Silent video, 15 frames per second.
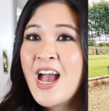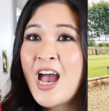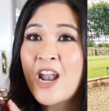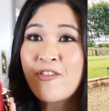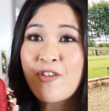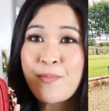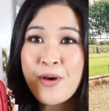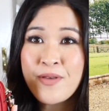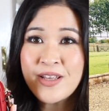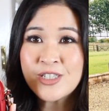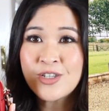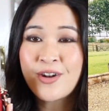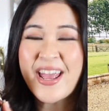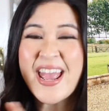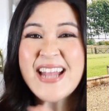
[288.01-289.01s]
and if I put
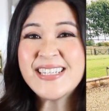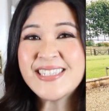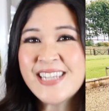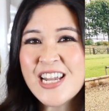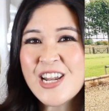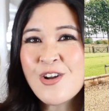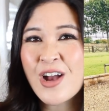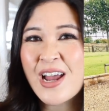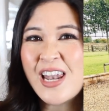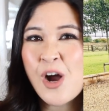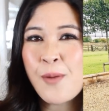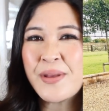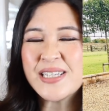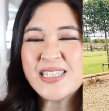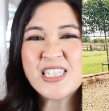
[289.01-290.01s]
this on, I instantly look a
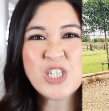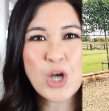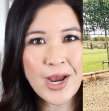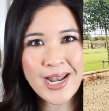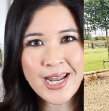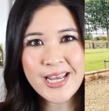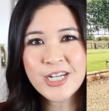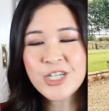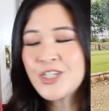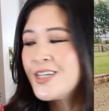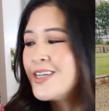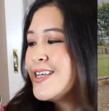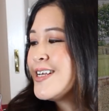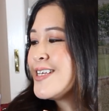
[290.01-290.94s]
little bit stylish.